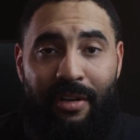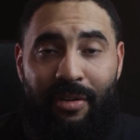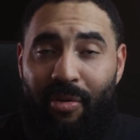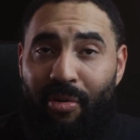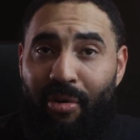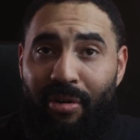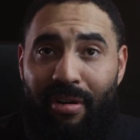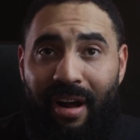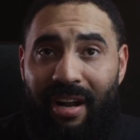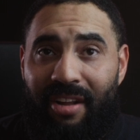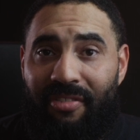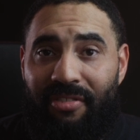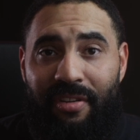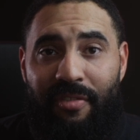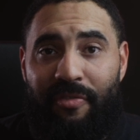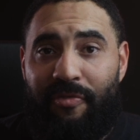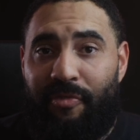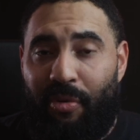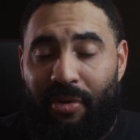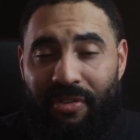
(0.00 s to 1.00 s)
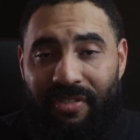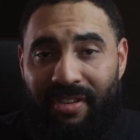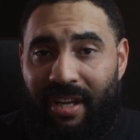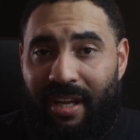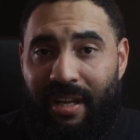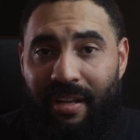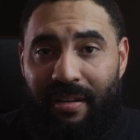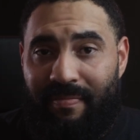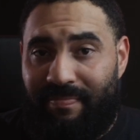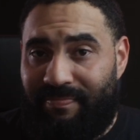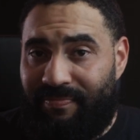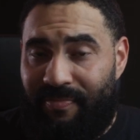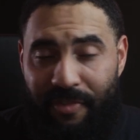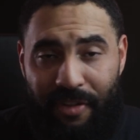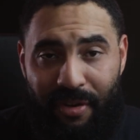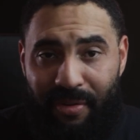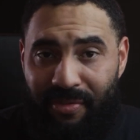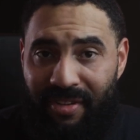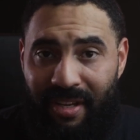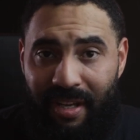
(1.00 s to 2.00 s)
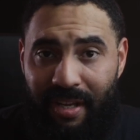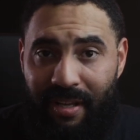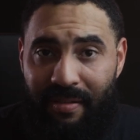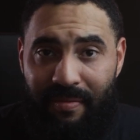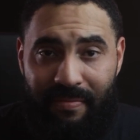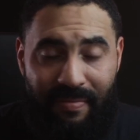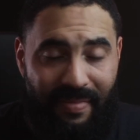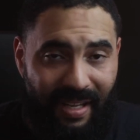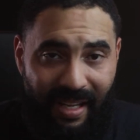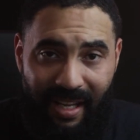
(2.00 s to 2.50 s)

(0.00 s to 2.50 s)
or honestly 14, 13,